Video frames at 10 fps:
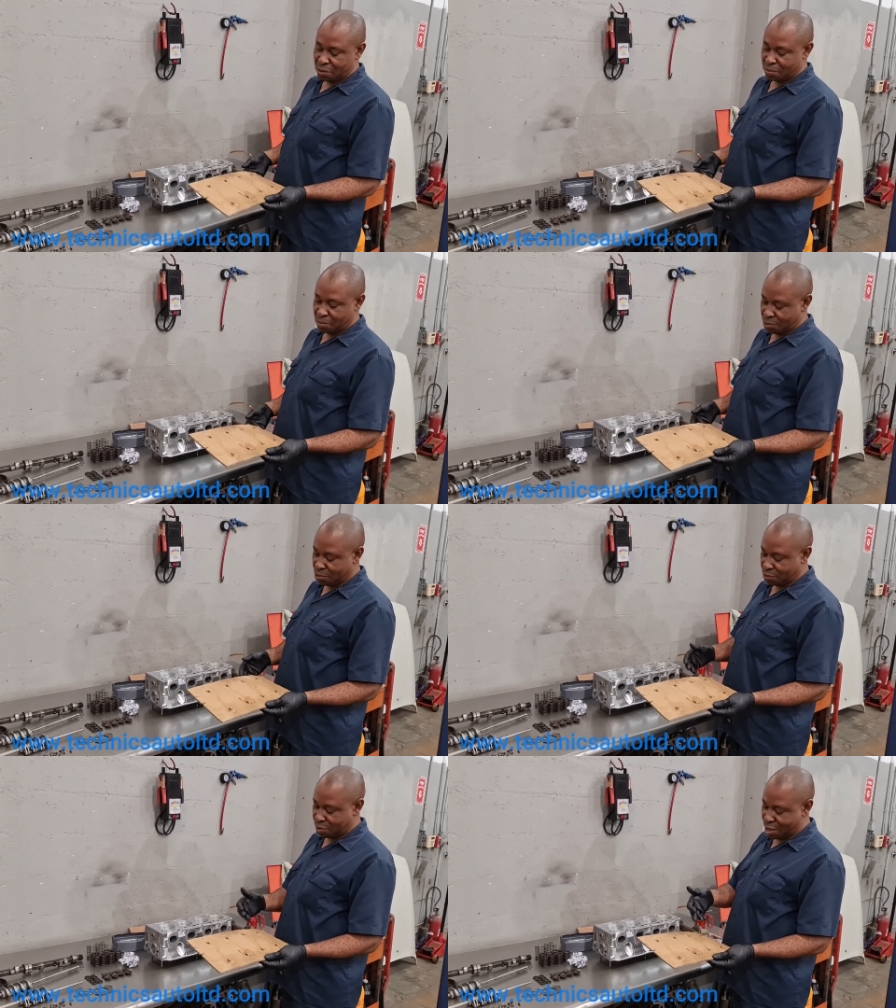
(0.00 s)

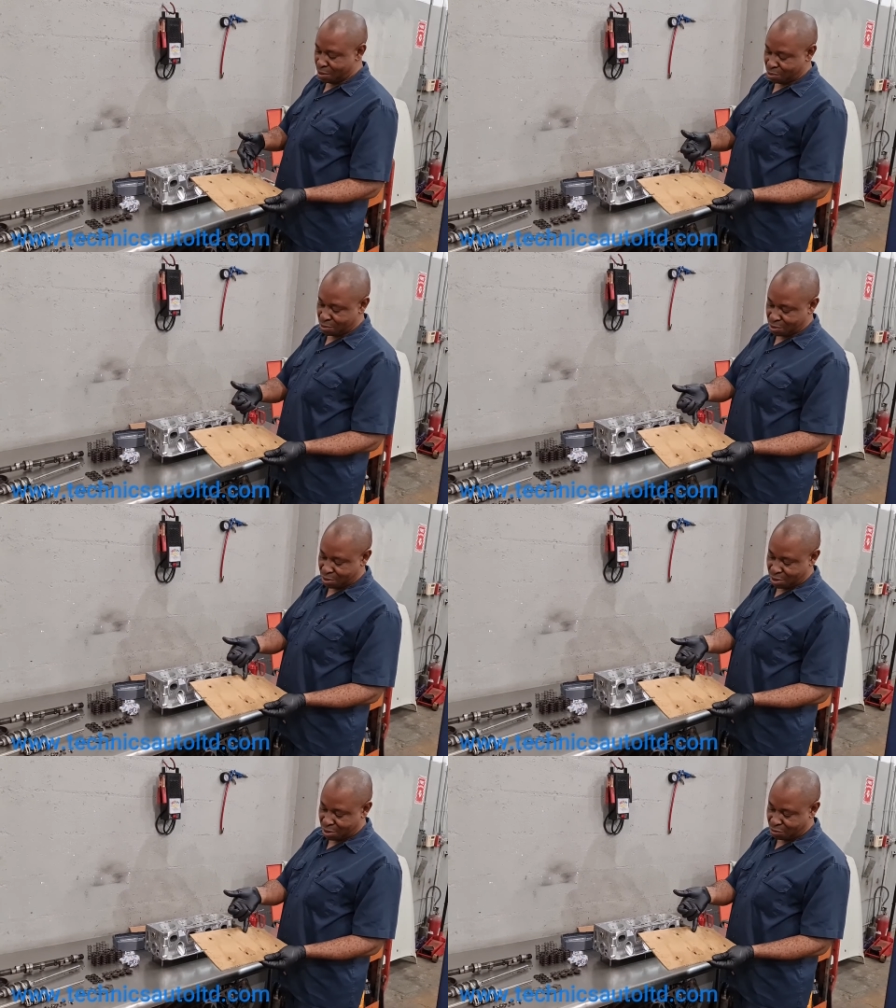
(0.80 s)
most time
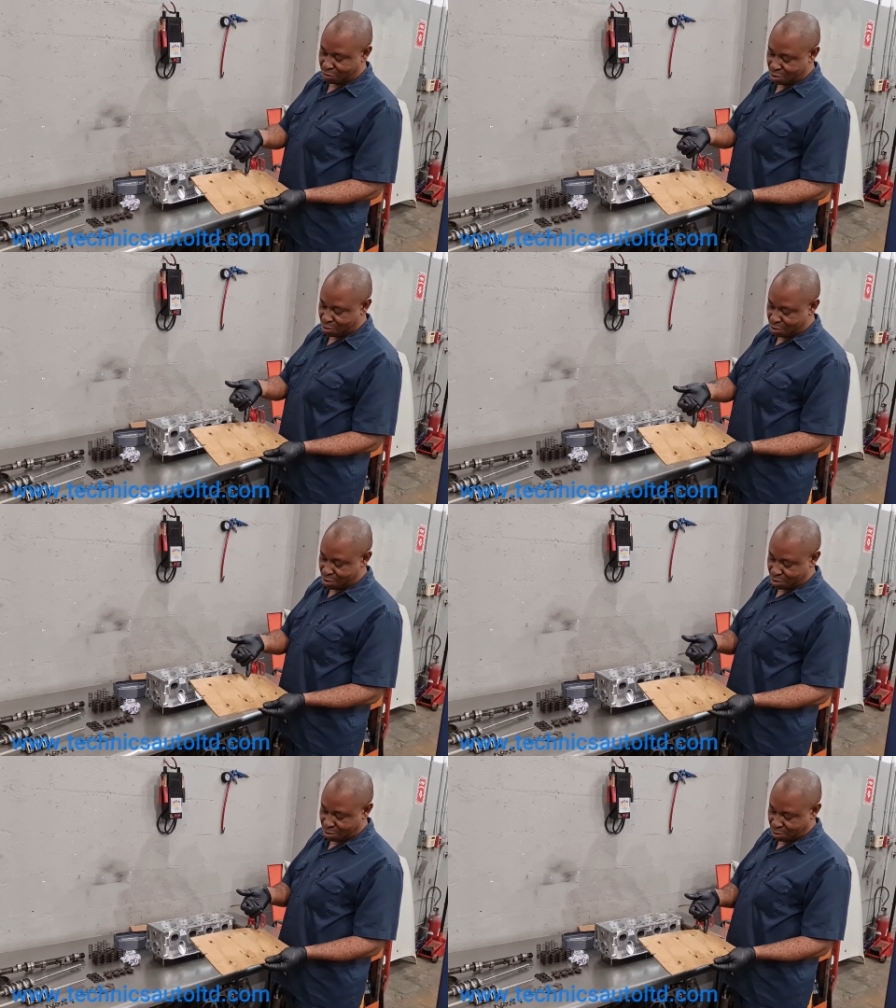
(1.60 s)
you can see how
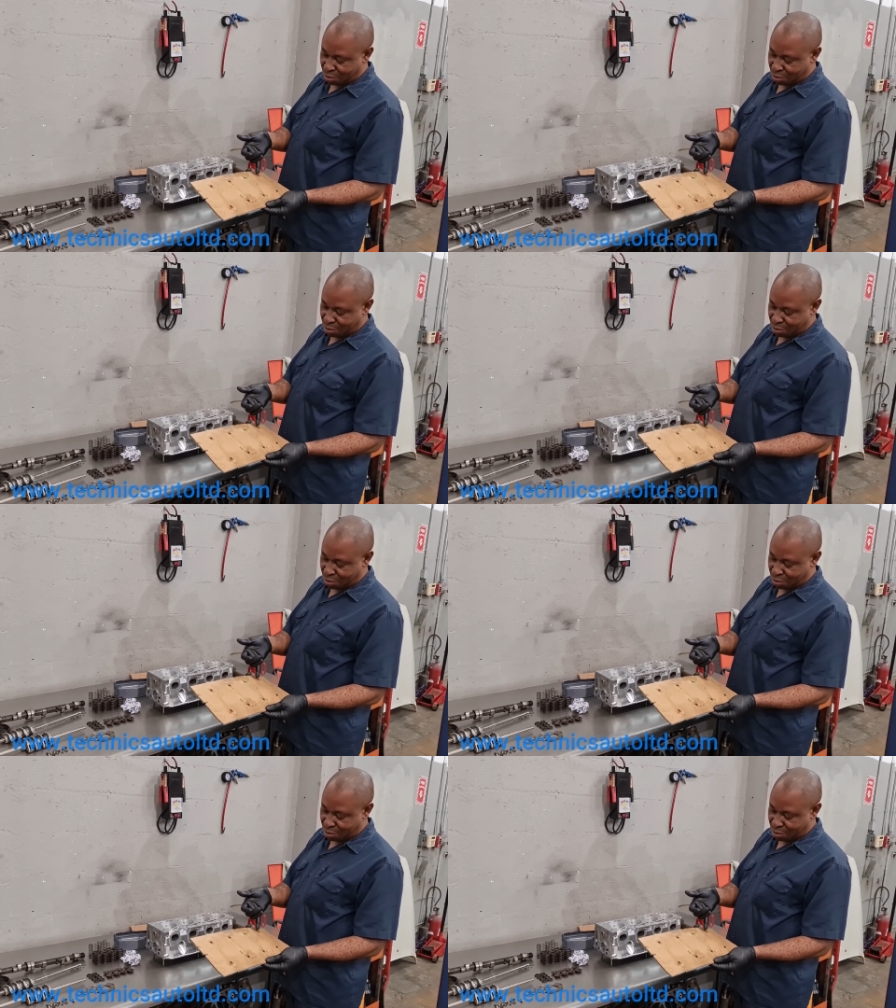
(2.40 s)
the